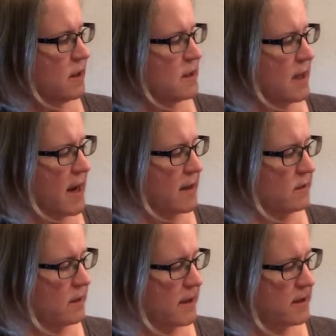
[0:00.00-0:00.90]

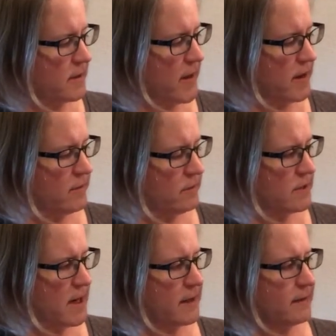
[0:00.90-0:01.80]
diagonal line to the bottom,
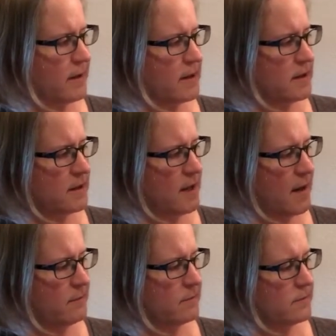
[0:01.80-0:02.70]
diagonal line to the
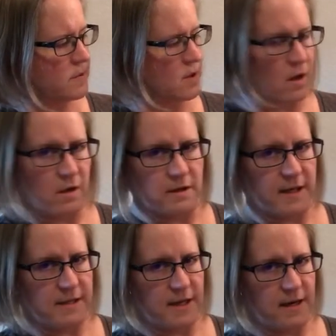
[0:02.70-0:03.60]
top, tall
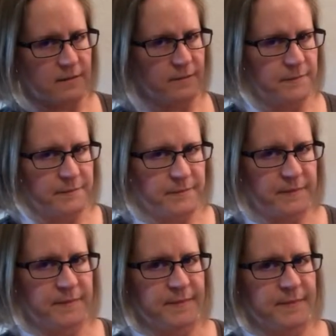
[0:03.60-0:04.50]
line down.
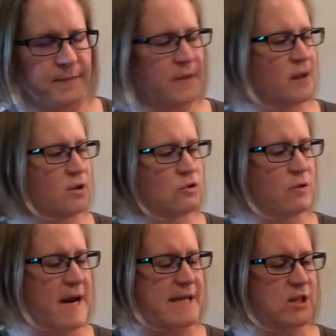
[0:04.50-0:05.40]

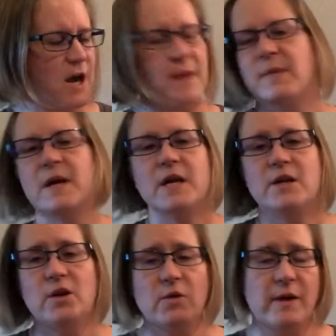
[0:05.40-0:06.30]
Great job.
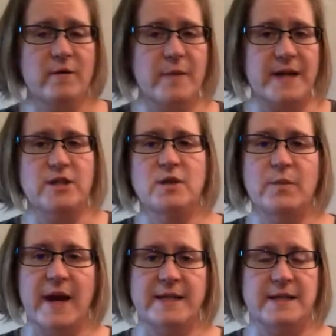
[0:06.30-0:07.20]
You have a page to
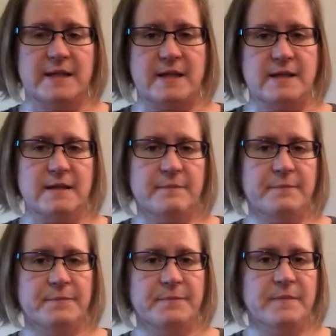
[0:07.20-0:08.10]
practice these.
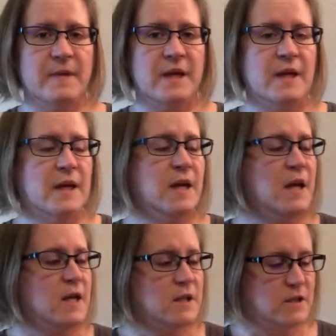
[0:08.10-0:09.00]

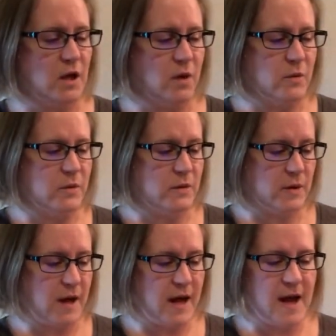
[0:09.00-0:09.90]
So
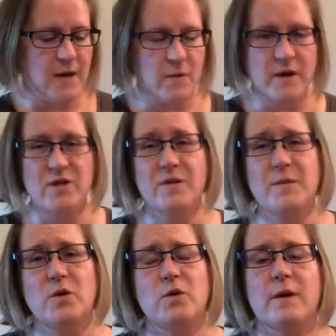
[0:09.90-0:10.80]
I want you to
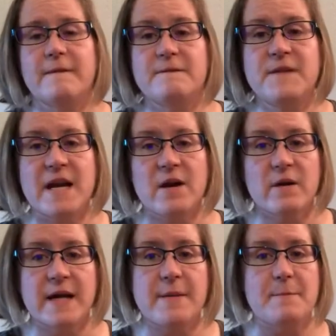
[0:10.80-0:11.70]
do your
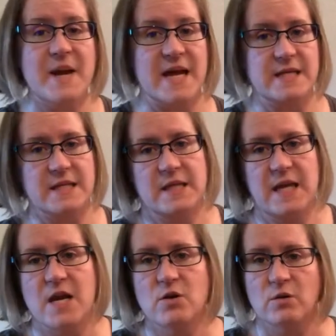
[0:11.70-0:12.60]
very best
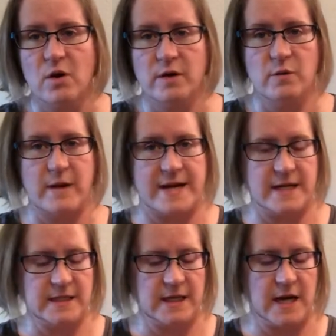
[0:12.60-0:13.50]
kindergarten
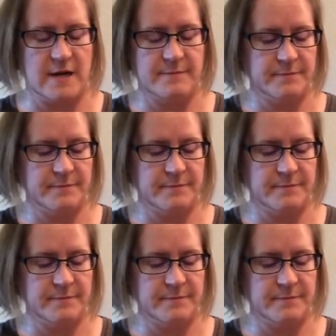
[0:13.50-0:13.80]
writing today